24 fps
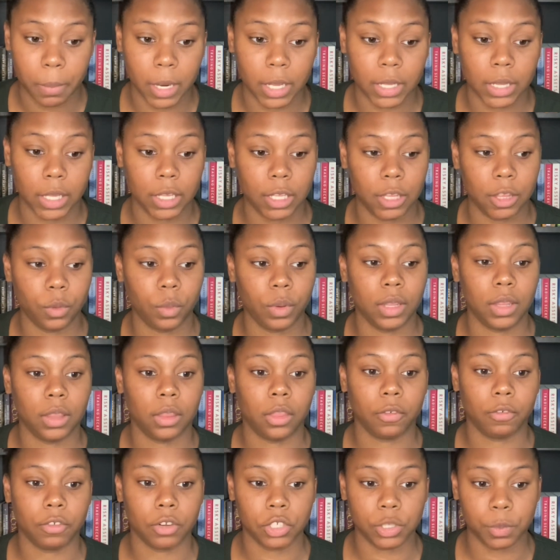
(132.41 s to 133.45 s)
I like the way that
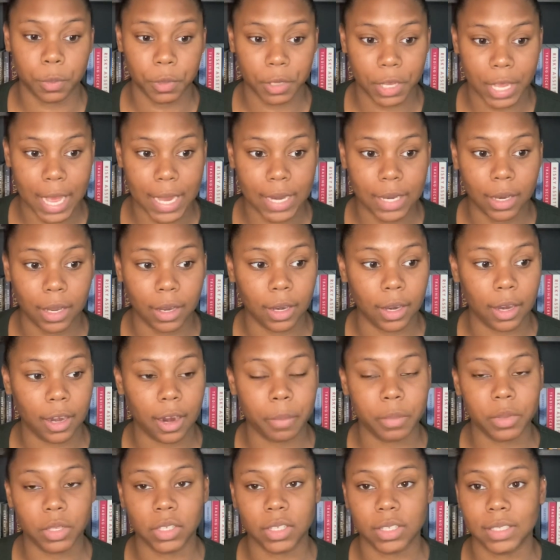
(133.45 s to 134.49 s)
the first book ended, and
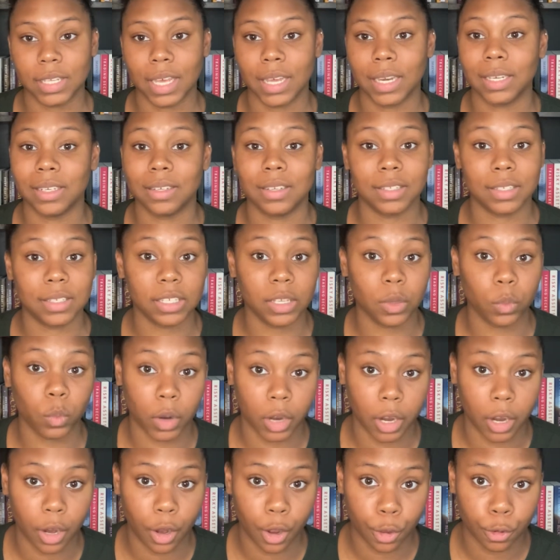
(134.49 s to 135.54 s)
I'm excited to see
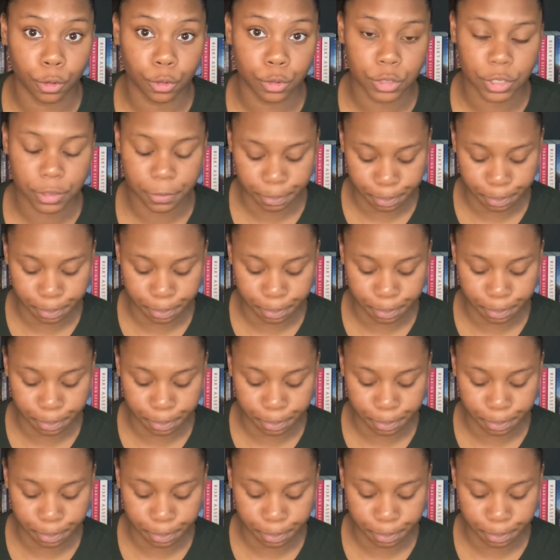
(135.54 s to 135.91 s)
where it goes.